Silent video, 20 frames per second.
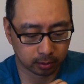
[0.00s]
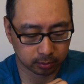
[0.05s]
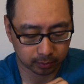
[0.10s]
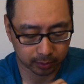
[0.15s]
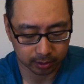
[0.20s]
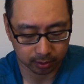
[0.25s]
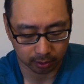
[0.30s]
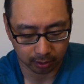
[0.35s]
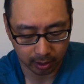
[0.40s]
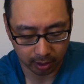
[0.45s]

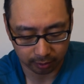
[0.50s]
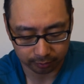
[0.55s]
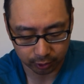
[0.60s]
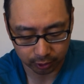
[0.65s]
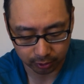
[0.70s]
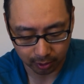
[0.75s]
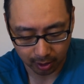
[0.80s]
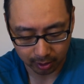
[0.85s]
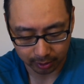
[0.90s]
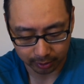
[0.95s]
That's a lot of
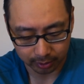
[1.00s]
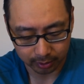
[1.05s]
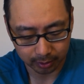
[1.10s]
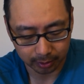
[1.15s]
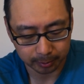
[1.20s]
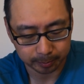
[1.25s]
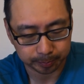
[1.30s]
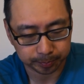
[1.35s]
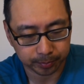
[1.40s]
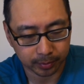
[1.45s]
chocolate.
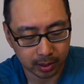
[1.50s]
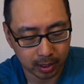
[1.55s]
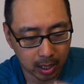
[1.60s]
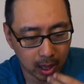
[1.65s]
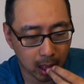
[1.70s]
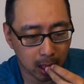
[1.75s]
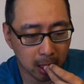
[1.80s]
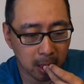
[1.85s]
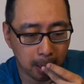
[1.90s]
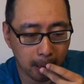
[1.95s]

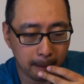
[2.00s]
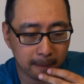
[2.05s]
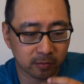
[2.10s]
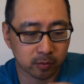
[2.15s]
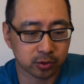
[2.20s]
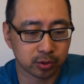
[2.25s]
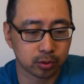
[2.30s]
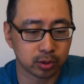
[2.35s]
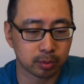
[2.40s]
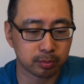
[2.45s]

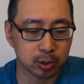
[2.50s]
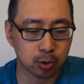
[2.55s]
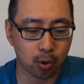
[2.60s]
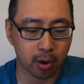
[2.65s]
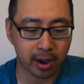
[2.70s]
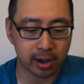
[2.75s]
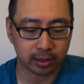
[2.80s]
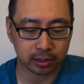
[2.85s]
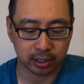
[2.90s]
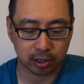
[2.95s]
So let me go
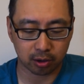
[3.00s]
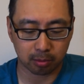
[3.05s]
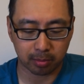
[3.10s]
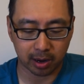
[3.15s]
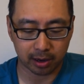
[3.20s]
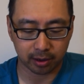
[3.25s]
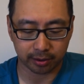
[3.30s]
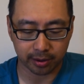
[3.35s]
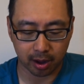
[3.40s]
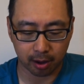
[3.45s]
ahead and get a
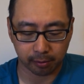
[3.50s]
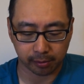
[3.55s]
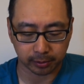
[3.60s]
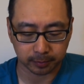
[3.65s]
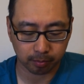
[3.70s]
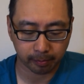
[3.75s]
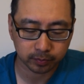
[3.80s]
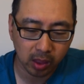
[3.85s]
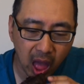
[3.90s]
bite of that one.